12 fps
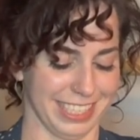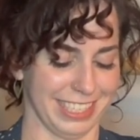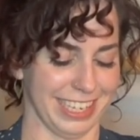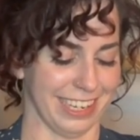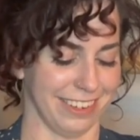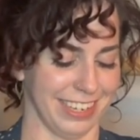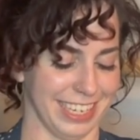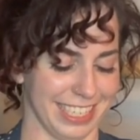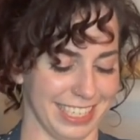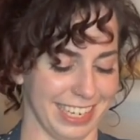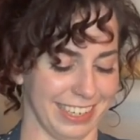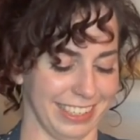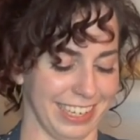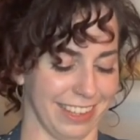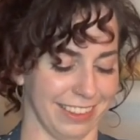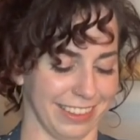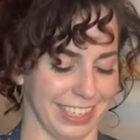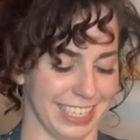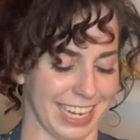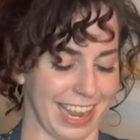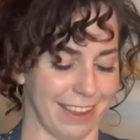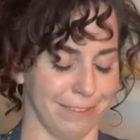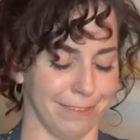channel necessarily other than to have